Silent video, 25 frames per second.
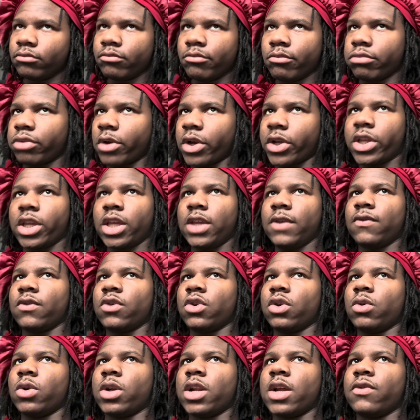break even
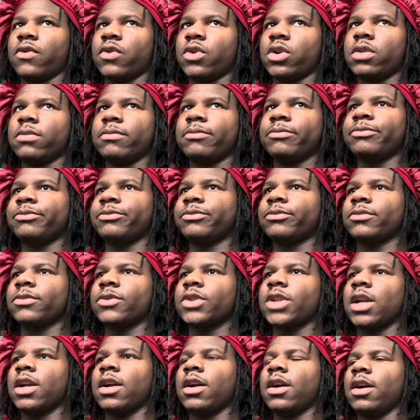or whatever,
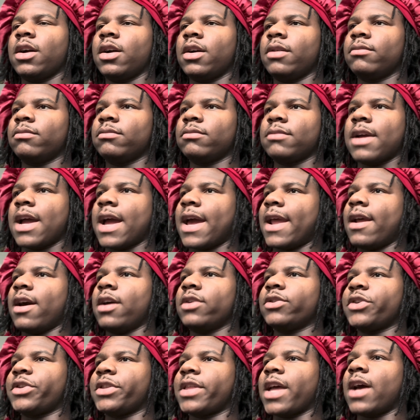at
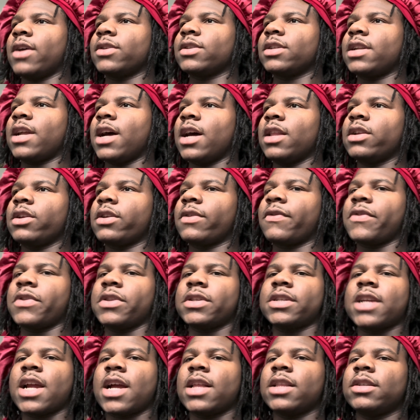$100,000 for the
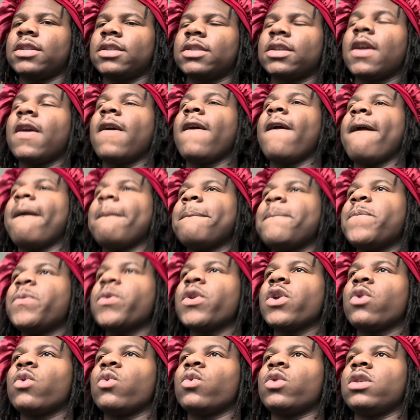challenge,
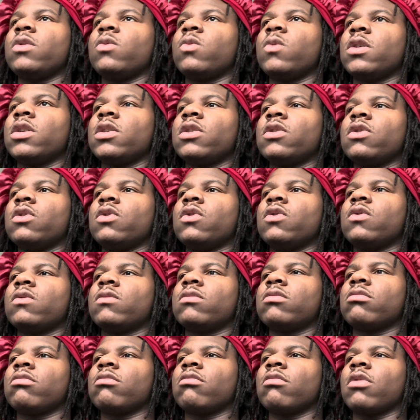we will
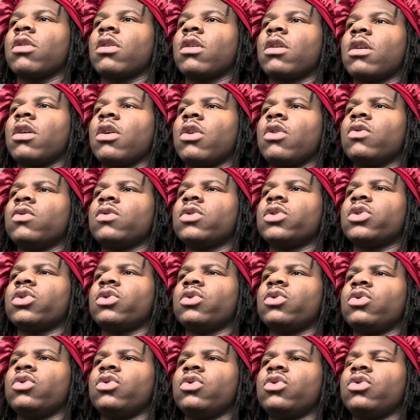go
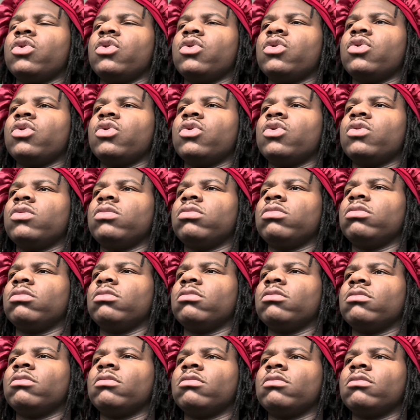to,
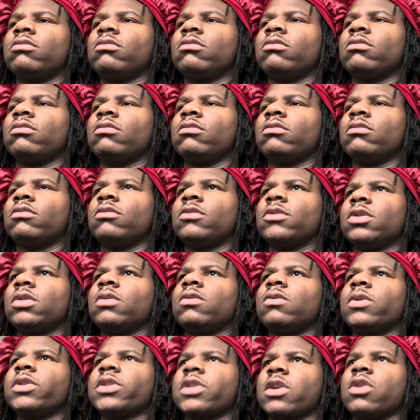we'll
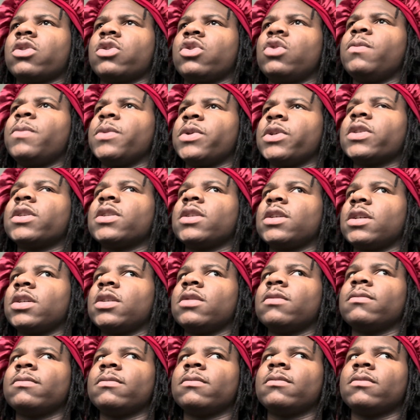risk our 2%
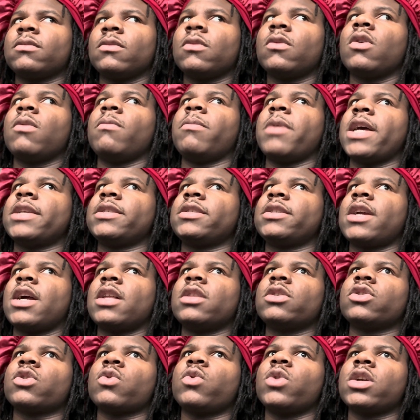again and pass the
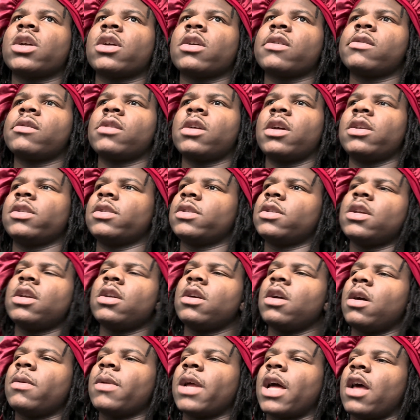challenge quick, because
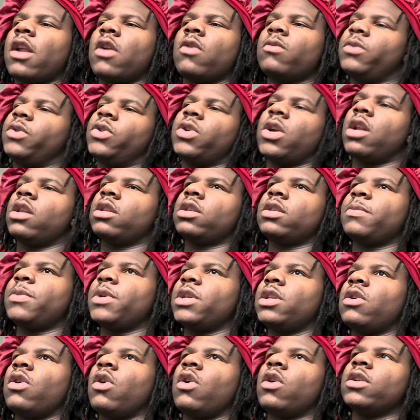I don't be trying to
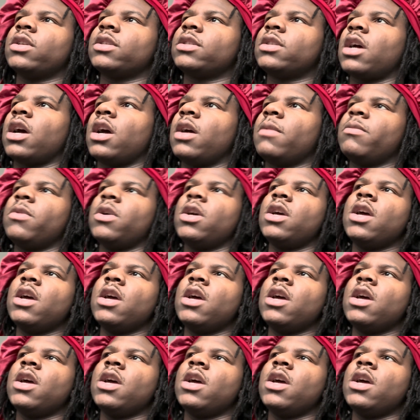spend all this time